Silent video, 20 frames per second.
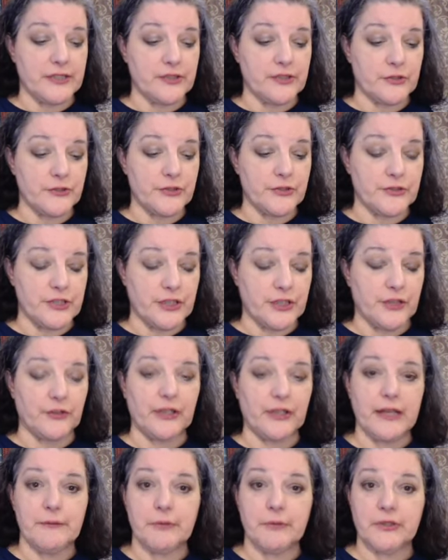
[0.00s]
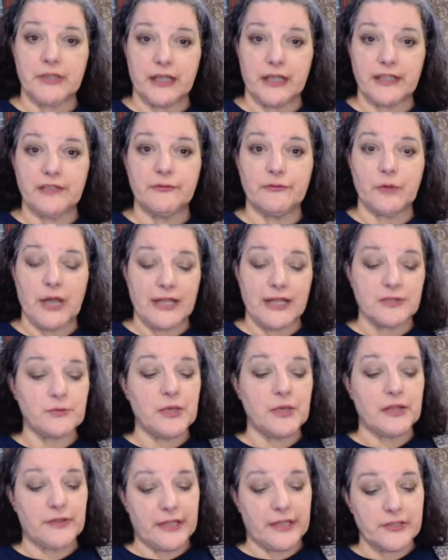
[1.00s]
Social Security in productive ways.
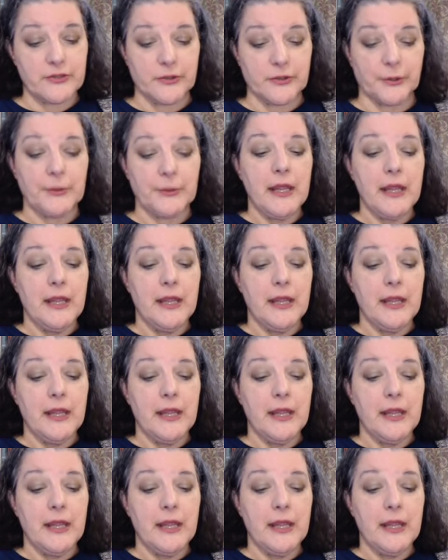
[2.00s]
Well, that's true.